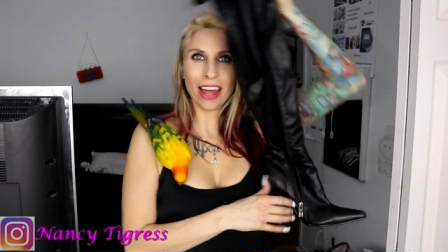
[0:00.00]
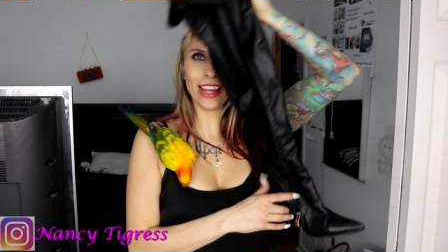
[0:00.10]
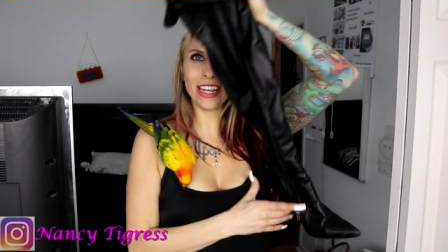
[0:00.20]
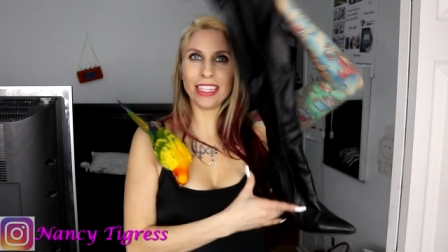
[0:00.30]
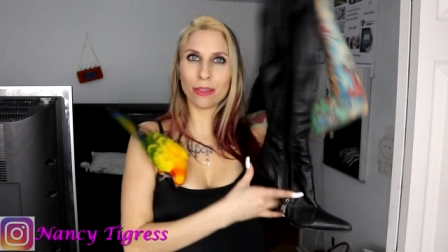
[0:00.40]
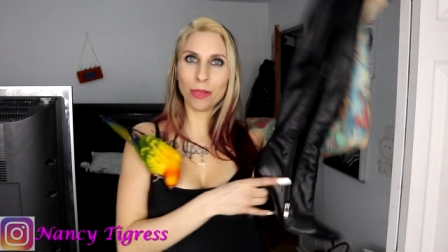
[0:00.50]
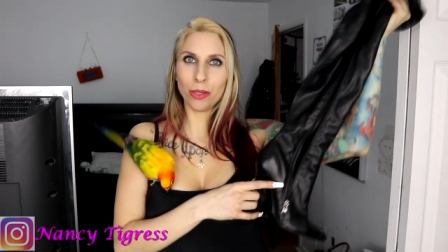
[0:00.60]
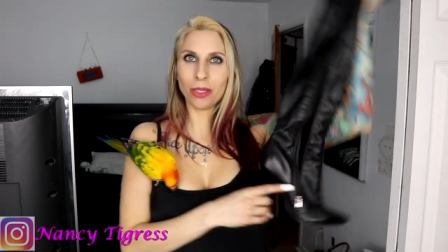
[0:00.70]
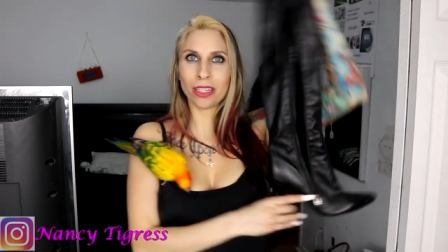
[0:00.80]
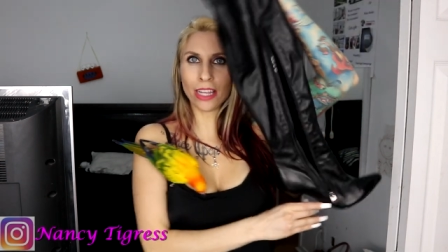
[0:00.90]
these
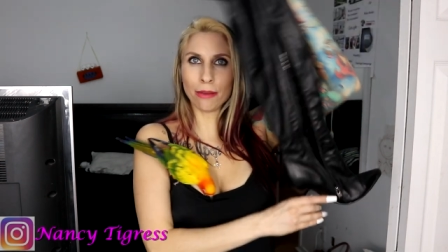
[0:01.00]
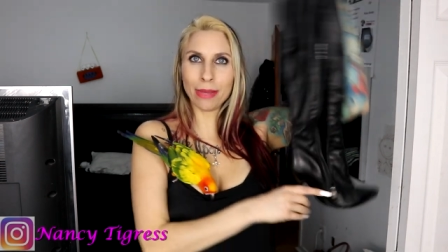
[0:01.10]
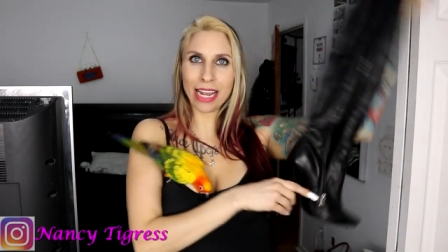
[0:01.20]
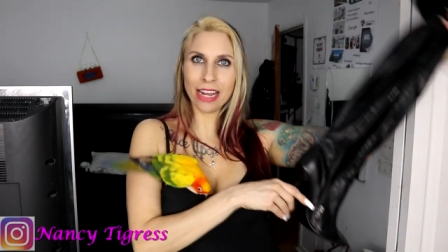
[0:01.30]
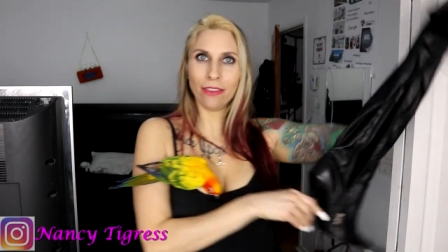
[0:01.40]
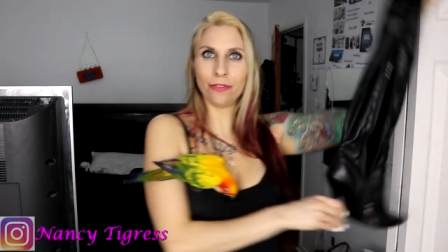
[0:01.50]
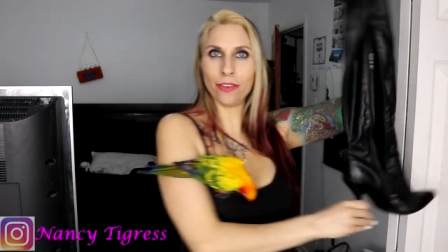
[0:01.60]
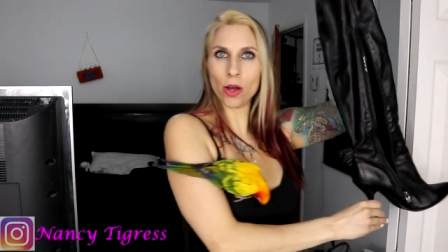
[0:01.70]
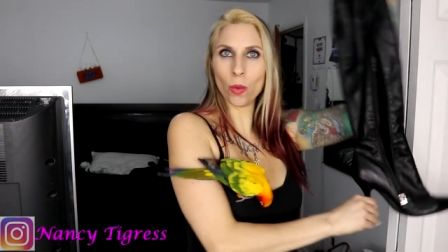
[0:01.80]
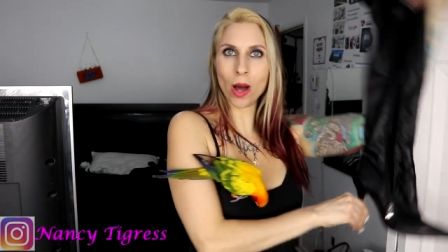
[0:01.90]
boots are made
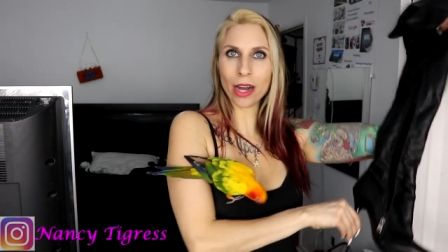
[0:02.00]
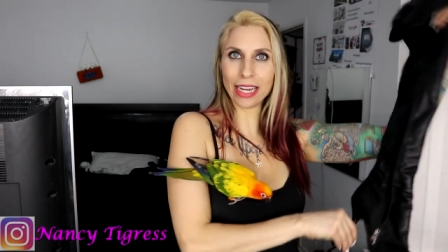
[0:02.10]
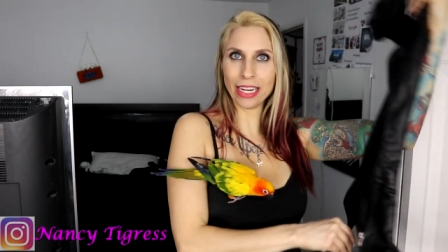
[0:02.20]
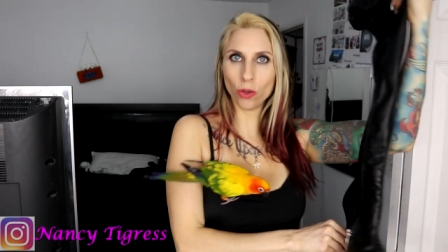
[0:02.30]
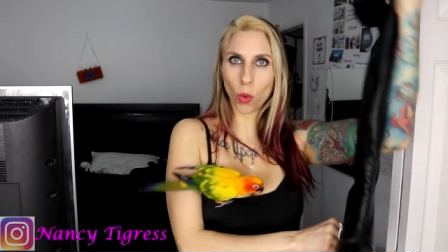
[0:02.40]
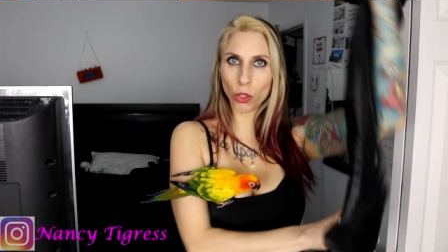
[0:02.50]
for walking